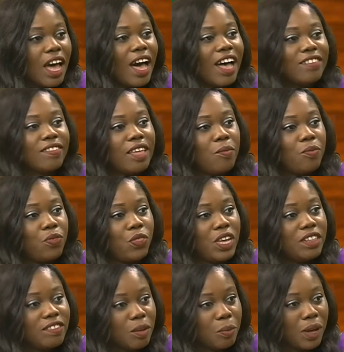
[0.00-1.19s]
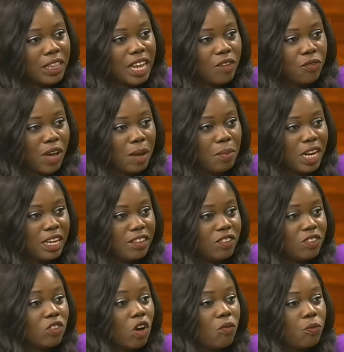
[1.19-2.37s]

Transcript: ask them things about their families.